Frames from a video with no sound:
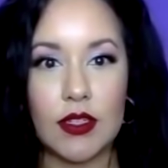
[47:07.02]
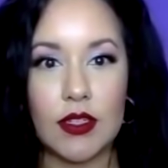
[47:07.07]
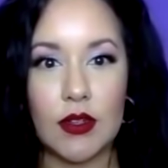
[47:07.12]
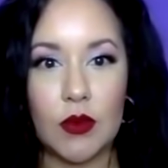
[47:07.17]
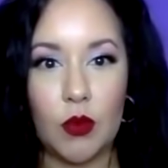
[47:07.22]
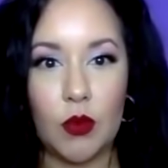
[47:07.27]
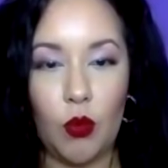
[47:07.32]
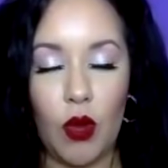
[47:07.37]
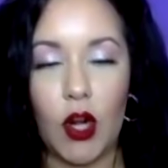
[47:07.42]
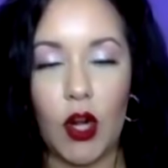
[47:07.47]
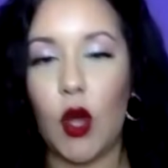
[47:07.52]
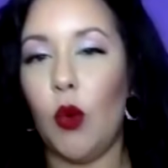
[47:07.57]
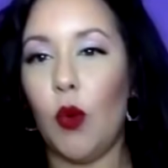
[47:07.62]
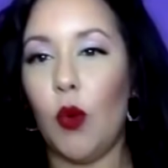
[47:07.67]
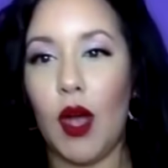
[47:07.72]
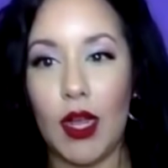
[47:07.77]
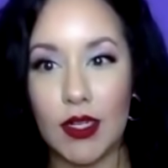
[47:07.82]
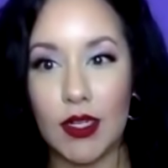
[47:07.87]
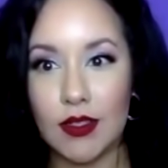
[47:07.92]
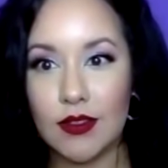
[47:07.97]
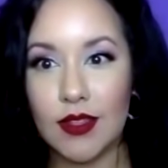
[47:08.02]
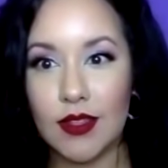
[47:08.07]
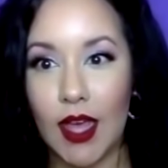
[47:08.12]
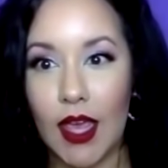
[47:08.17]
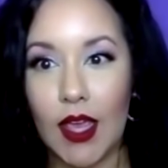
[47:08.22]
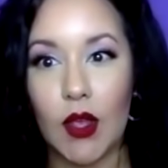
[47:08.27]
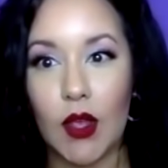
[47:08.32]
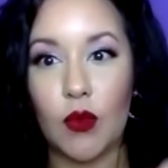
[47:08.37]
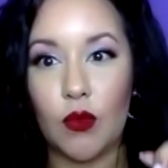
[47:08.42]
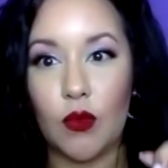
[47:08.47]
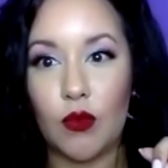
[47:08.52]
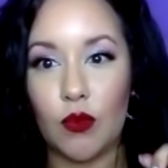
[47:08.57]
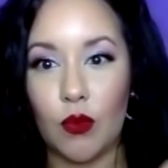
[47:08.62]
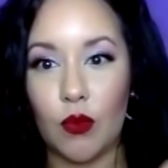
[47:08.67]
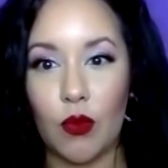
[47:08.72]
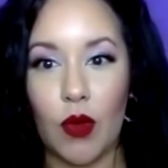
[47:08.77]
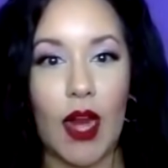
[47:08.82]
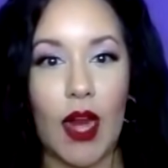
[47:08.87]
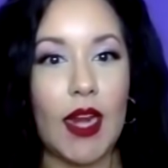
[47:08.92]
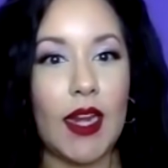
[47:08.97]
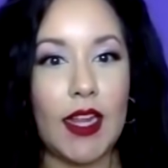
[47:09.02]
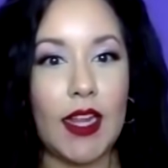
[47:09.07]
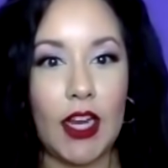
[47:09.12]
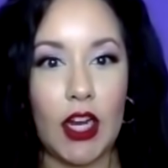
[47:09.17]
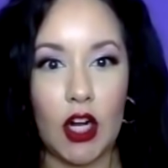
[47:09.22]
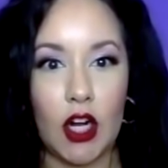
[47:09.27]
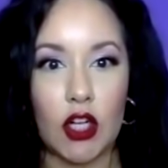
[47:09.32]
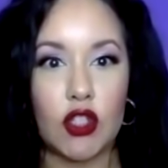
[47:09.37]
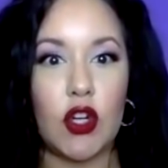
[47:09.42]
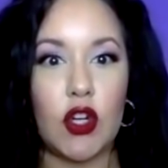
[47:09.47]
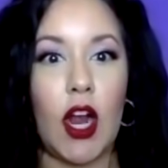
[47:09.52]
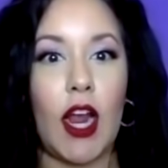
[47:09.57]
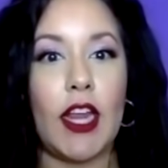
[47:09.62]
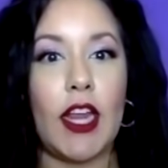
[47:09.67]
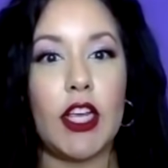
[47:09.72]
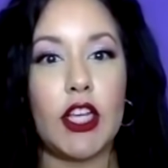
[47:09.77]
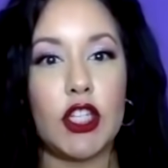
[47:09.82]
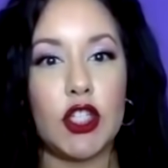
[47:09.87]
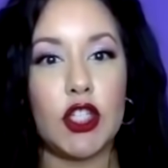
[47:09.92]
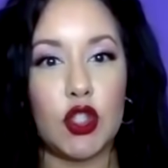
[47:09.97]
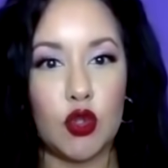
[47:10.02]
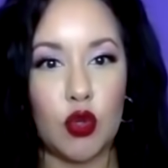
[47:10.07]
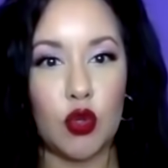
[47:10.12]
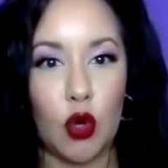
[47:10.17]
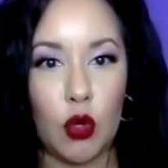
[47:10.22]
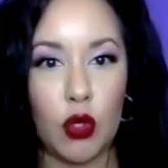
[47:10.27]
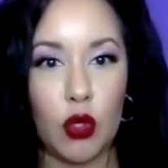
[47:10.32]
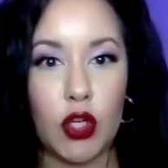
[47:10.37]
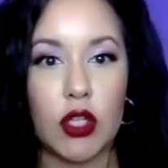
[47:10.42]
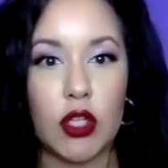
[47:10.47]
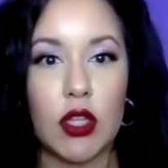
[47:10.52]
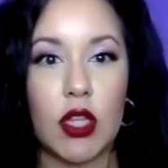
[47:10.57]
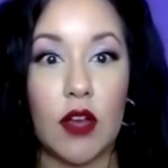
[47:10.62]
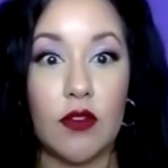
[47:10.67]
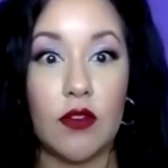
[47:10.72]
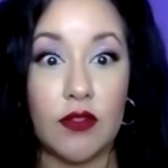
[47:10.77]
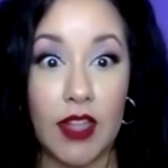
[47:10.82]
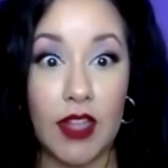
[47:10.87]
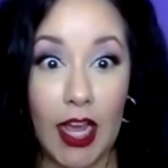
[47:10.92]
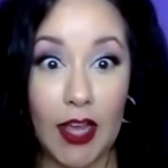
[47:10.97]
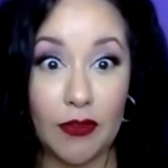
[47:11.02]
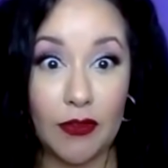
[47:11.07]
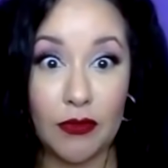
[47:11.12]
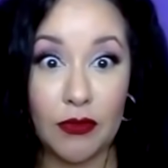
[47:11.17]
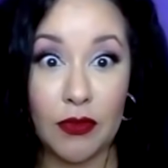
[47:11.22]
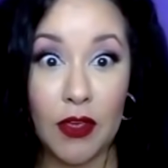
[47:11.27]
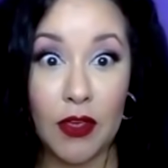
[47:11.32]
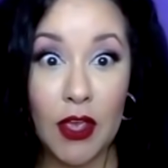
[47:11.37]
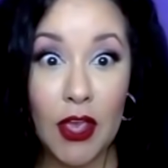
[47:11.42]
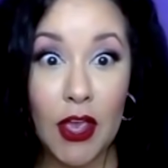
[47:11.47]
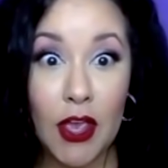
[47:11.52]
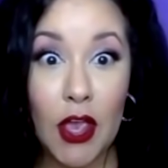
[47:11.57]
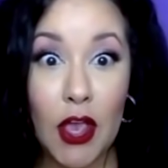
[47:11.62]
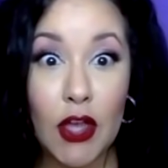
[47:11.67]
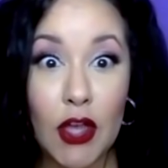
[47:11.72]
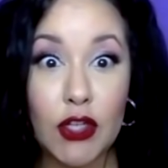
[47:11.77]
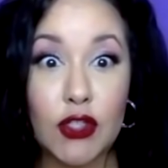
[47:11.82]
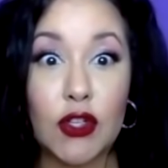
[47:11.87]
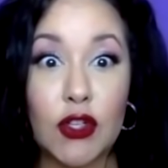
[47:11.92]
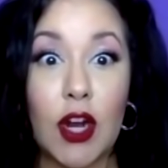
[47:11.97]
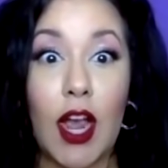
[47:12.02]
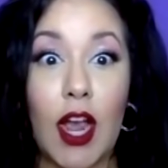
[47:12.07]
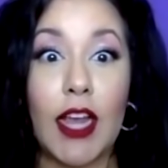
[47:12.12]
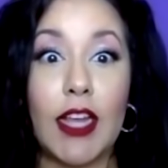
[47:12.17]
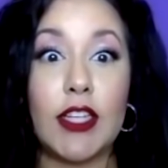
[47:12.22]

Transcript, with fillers: 101, like, right here, trying to control your love life, trying